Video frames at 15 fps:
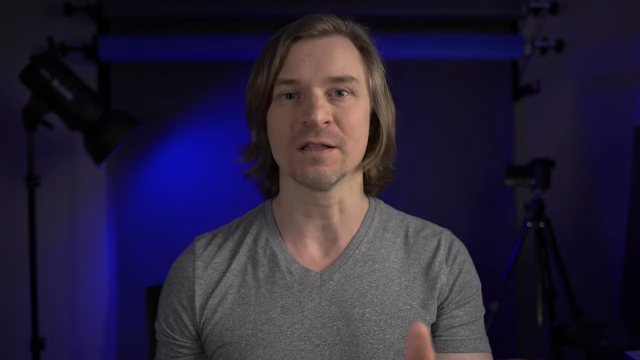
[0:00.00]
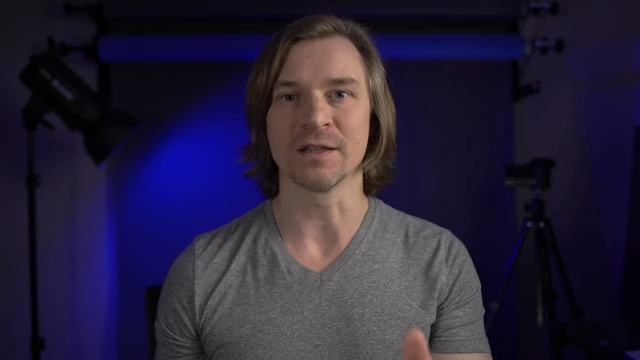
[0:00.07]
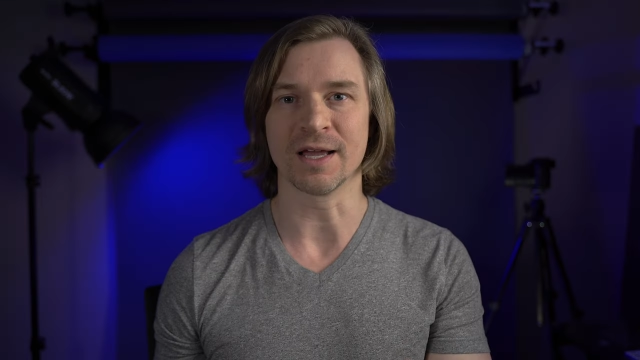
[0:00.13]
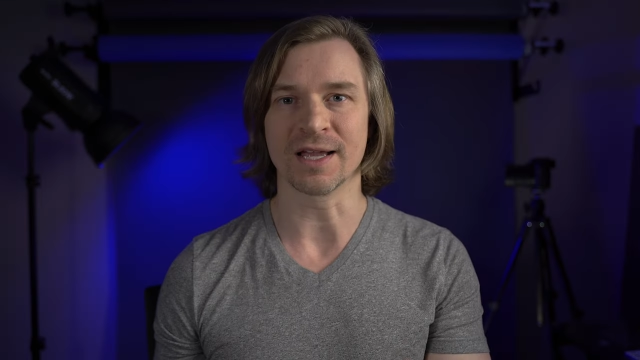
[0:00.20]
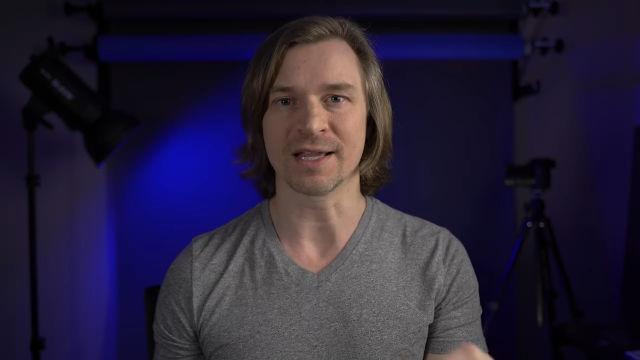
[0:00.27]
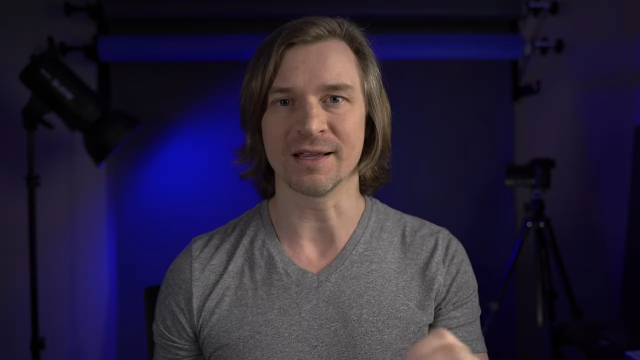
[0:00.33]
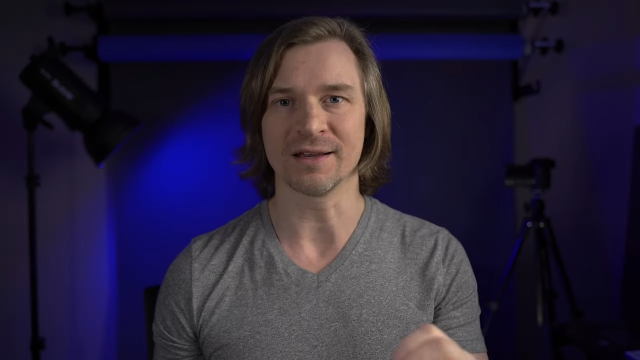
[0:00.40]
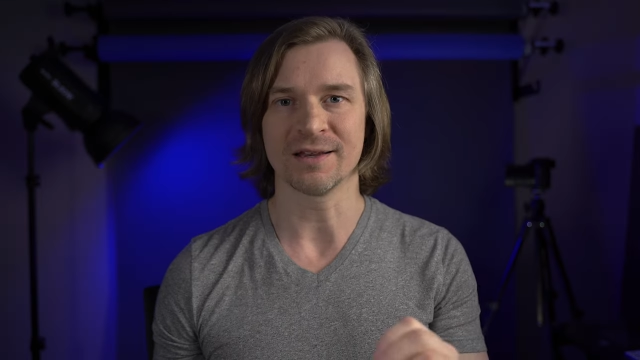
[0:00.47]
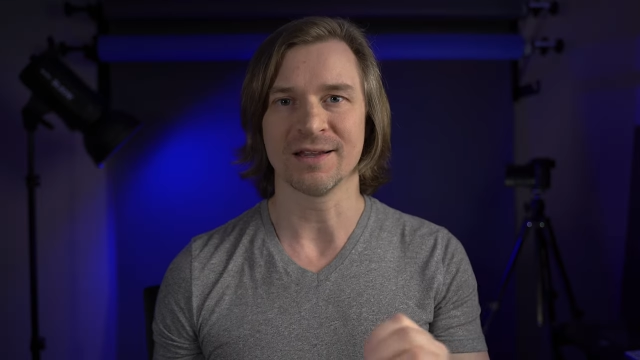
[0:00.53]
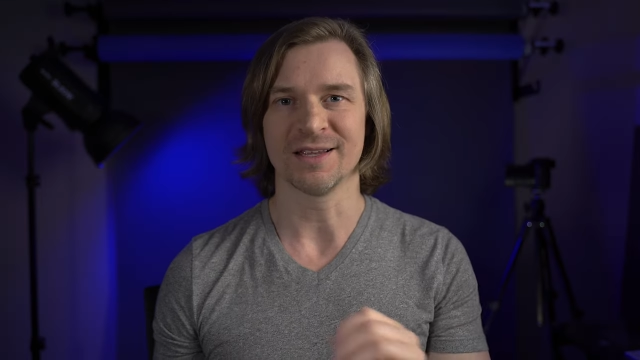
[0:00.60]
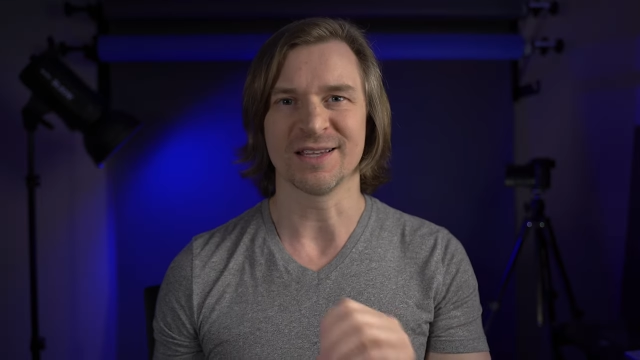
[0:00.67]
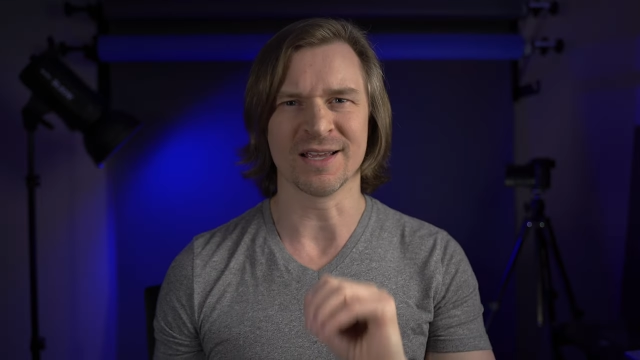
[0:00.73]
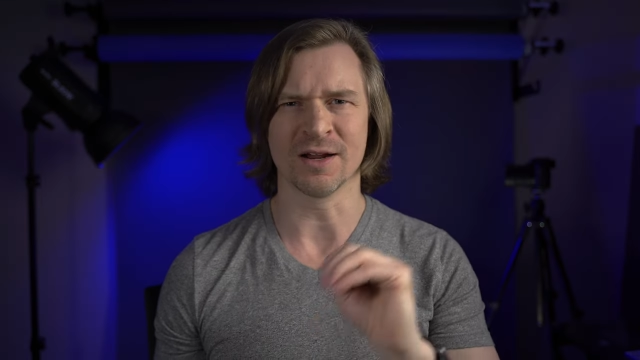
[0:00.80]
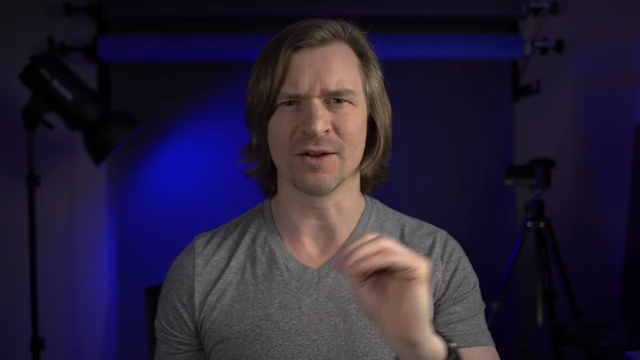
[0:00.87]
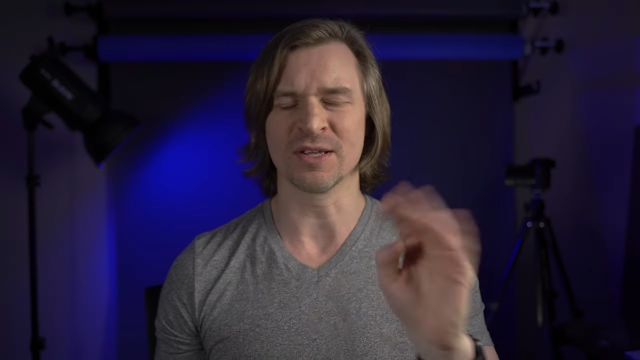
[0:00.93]
like it,
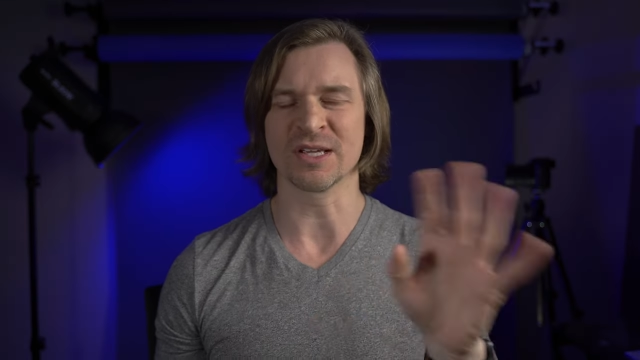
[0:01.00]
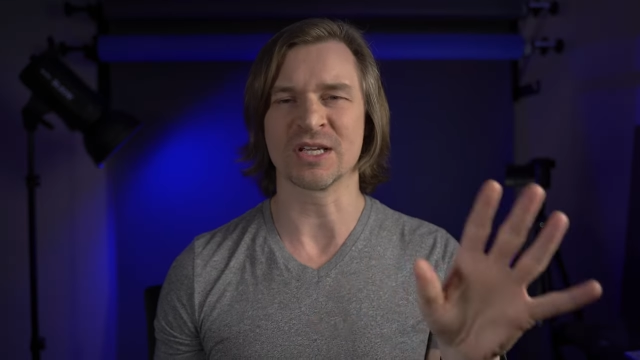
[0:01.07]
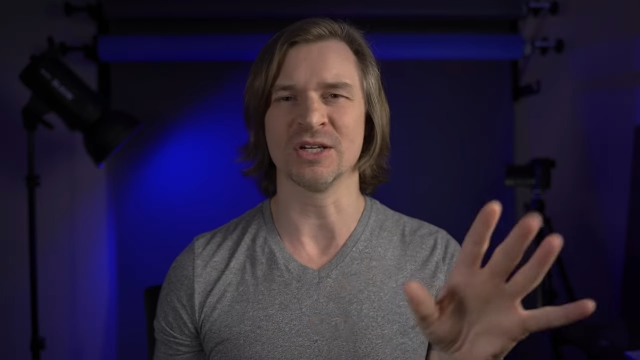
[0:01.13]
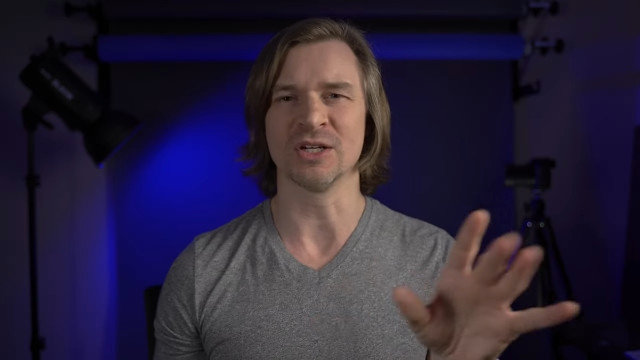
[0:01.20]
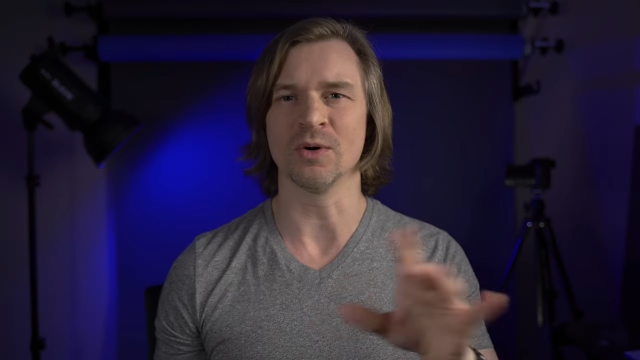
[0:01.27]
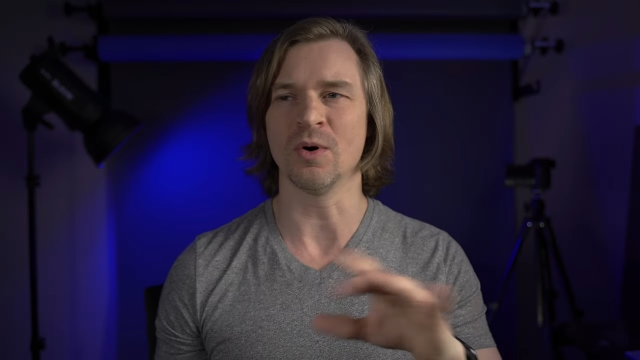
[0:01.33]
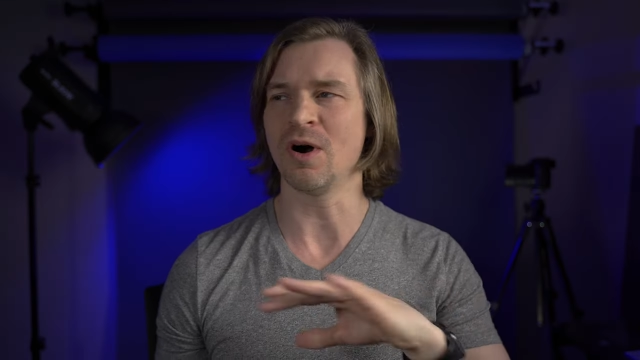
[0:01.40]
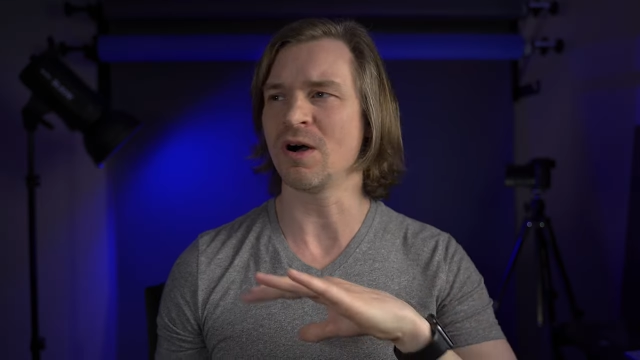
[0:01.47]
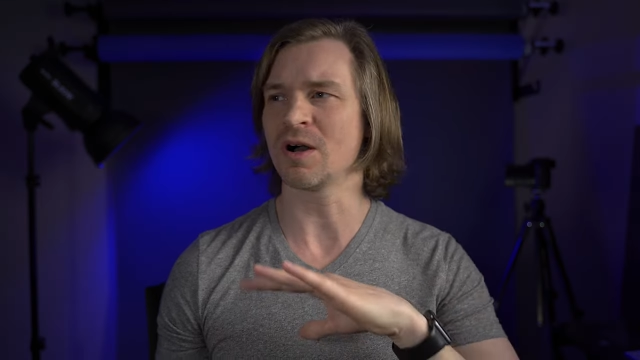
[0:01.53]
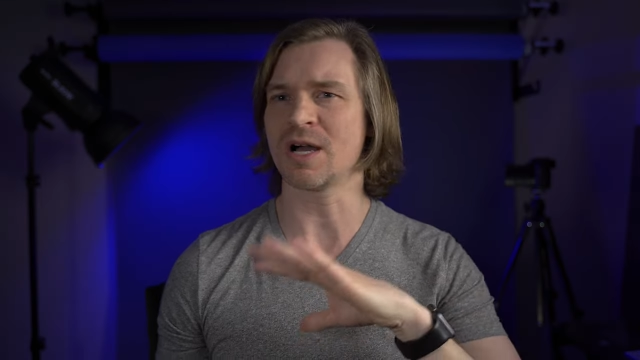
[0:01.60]
you know, you can do all